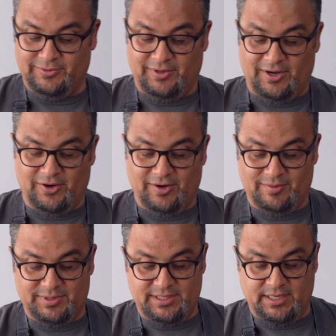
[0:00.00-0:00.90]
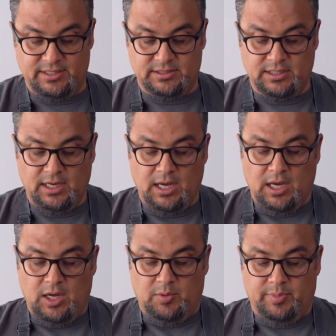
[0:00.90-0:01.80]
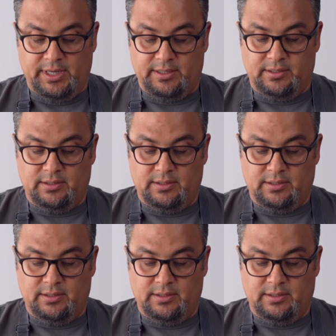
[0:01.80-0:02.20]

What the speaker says: au gratin potatoes, but